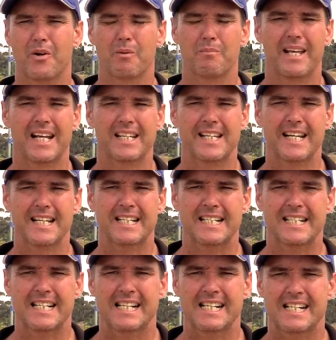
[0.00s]
bottomed out yet.
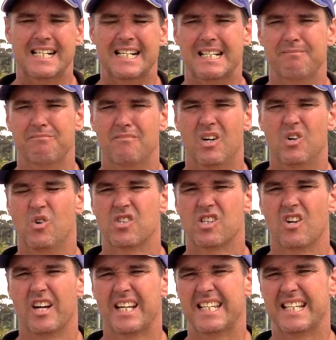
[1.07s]

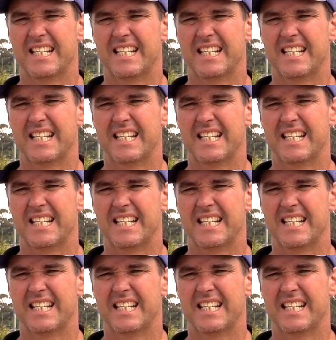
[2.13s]
Horse like